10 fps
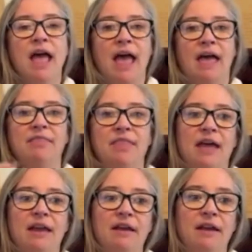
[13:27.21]
And
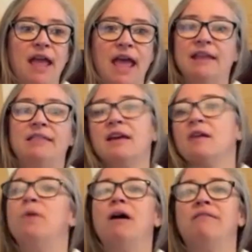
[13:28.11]
then anything
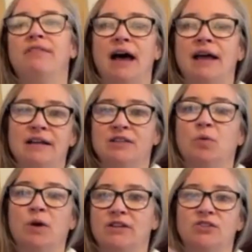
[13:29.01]
above that is
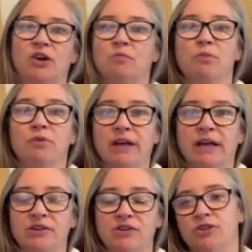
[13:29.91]
what I start moving
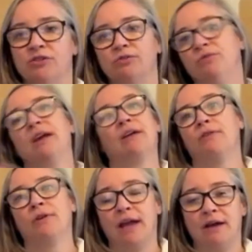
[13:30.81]
into the
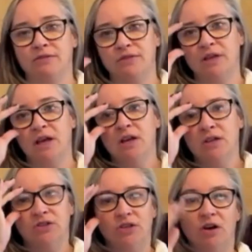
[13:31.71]
other accounts.
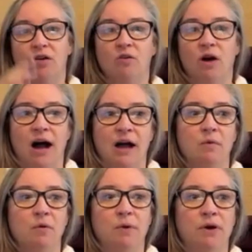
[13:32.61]
So I
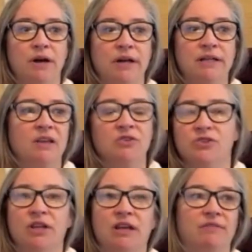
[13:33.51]
will put,
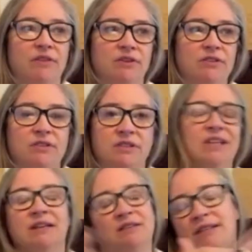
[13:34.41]
usually if there's
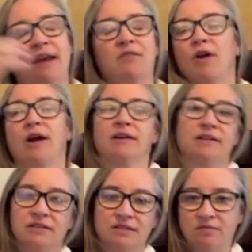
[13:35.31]
say 10 grand
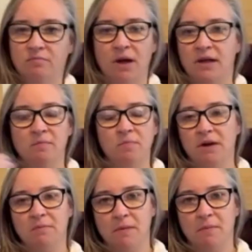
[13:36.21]
is my
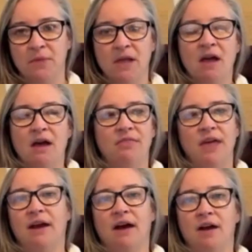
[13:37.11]
minimum,
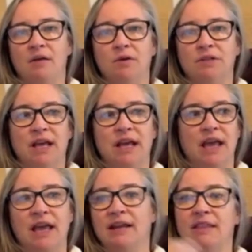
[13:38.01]
then I will take
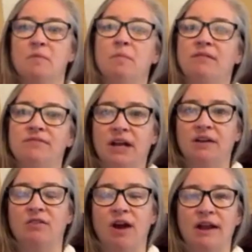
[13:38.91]
anything above 10
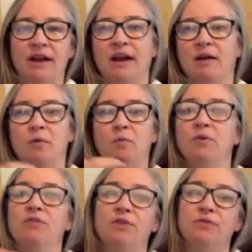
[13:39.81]
grand and I will
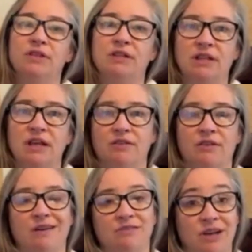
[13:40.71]
move those into the other
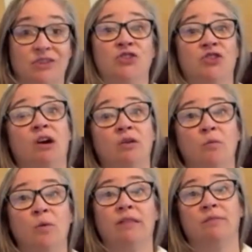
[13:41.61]
accounts. I start
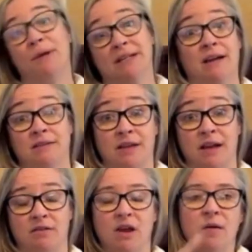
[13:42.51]
with my tax
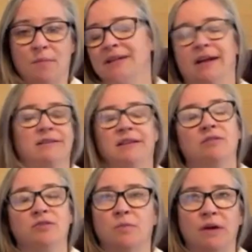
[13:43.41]
account. My tax account
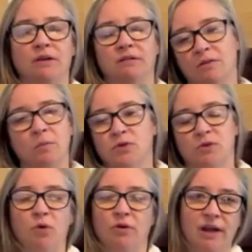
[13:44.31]
is the most
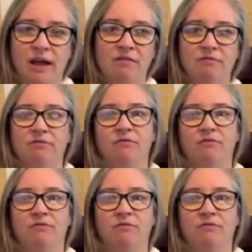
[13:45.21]
important account